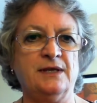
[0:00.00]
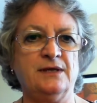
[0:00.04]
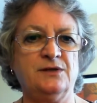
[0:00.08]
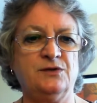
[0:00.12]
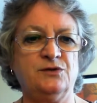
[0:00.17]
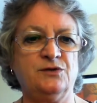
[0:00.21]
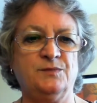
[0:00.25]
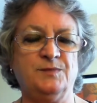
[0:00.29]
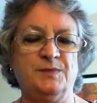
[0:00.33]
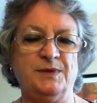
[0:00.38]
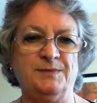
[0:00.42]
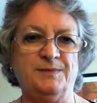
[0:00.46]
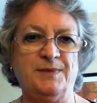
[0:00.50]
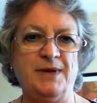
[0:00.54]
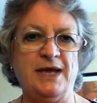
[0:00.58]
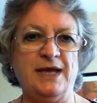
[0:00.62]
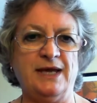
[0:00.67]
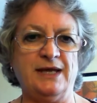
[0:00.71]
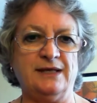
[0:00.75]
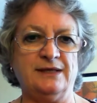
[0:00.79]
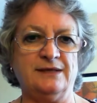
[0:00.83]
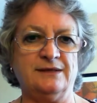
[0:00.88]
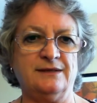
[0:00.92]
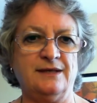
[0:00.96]
to be
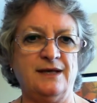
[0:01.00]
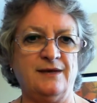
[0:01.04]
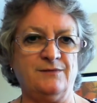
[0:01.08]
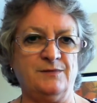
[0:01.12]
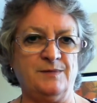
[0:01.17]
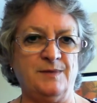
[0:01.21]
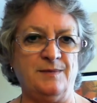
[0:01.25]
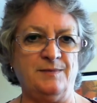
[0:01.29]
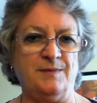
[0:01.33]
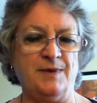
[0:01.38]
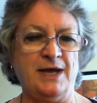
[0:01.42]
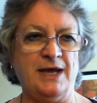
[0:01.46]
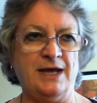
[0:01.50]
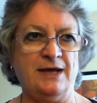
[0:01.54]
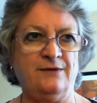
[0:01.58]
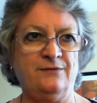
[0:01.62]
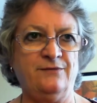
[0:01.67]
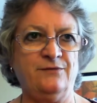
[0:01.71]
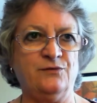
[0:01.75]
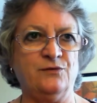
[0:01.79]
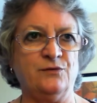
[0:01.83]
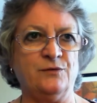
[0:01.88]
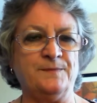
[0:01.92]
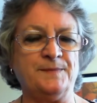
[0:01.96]
paid
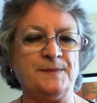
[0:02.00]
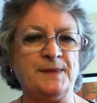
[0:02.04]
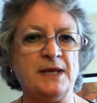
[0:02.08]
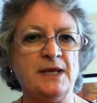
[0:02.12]
for.